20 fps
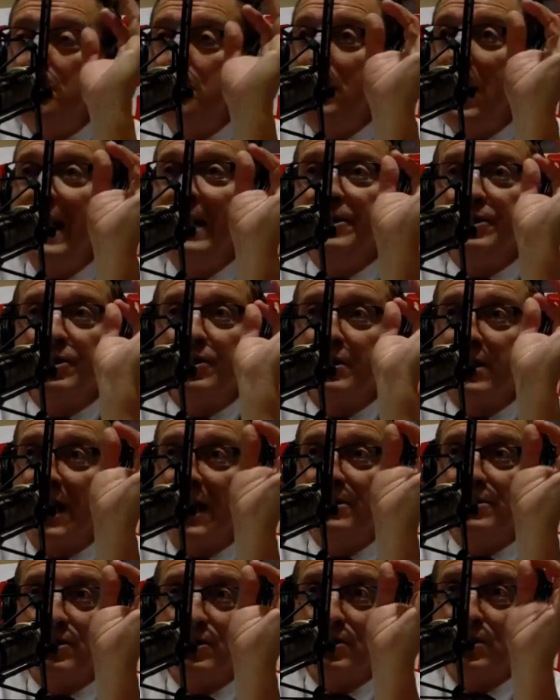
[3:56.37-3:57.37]
major
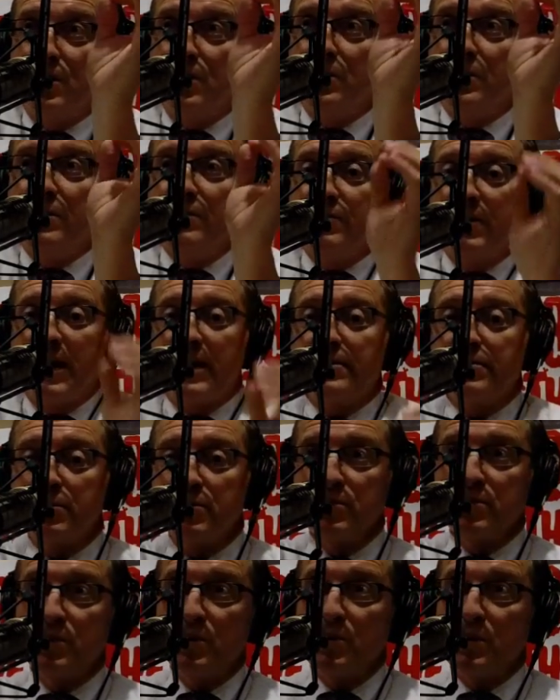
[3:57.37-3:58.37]
concert goer. In fact,
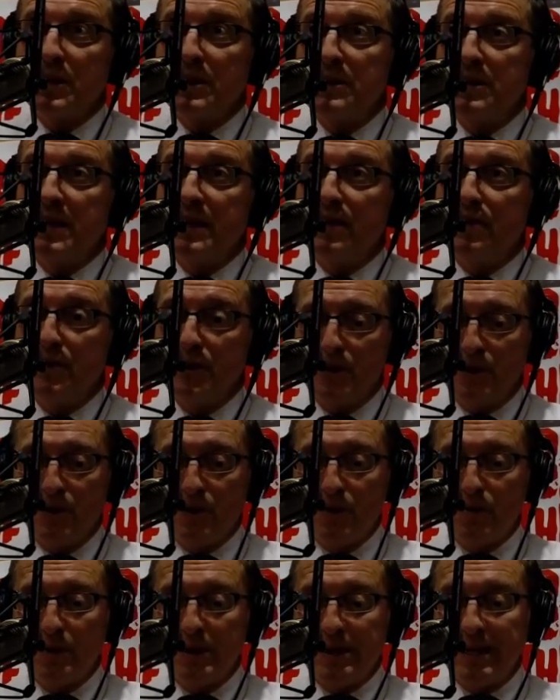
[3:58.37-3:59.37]
when we interviewed
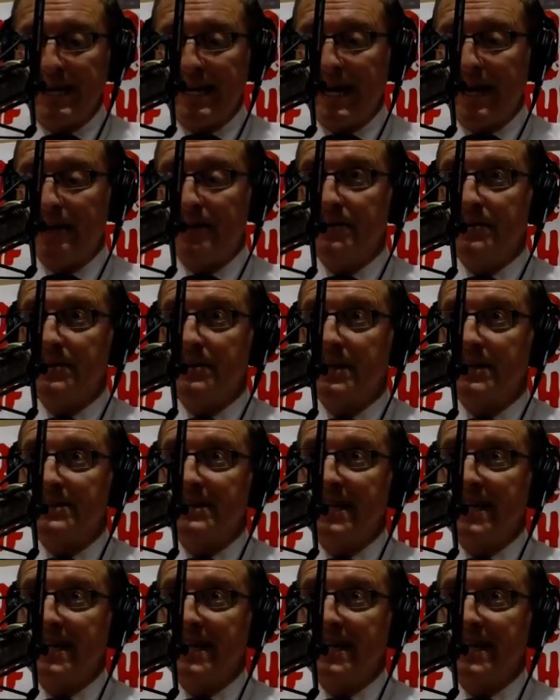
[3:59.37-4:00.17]
her, we laid out the